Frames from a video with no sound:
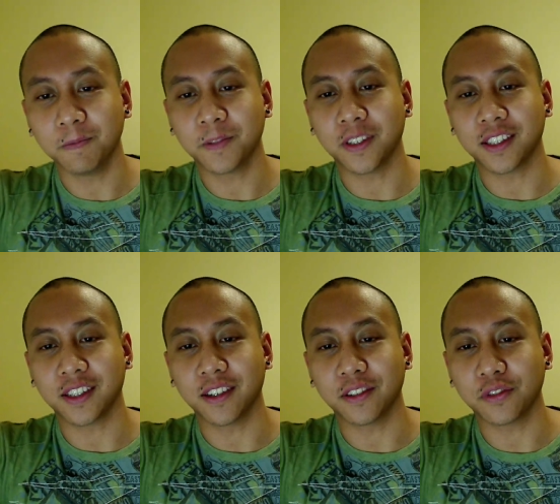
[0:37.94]
to
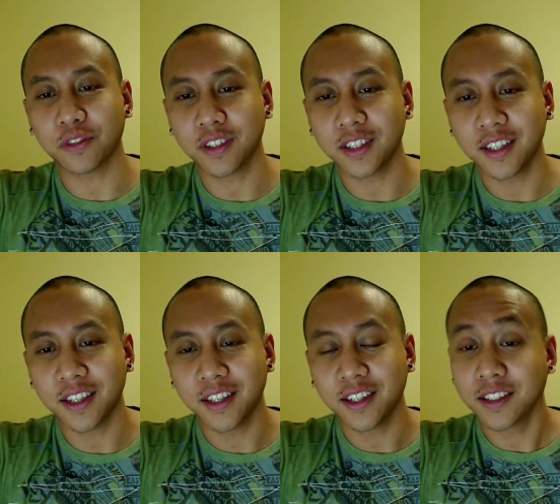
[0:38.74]
see if
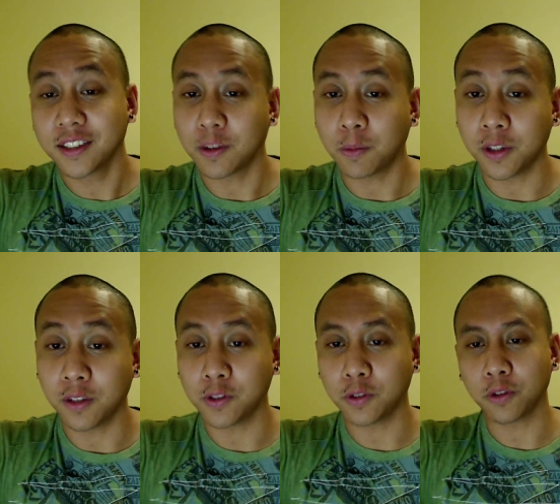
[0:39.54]
someone
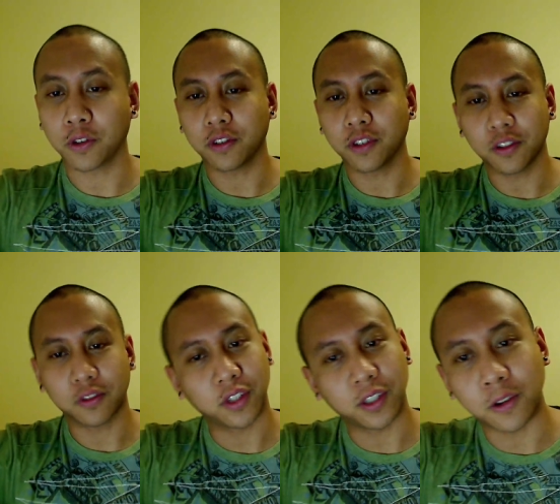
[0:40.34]
loves you or
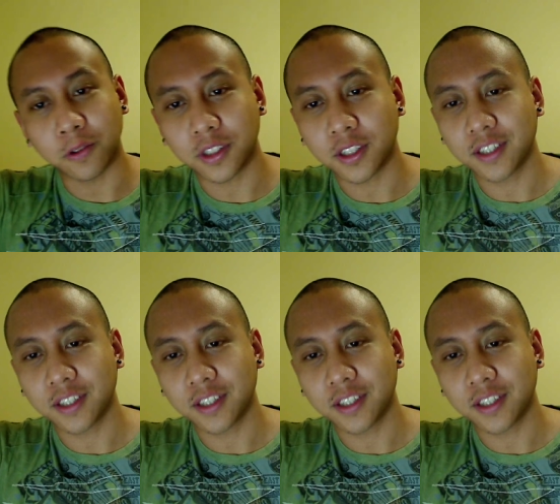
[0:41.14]
if they don't.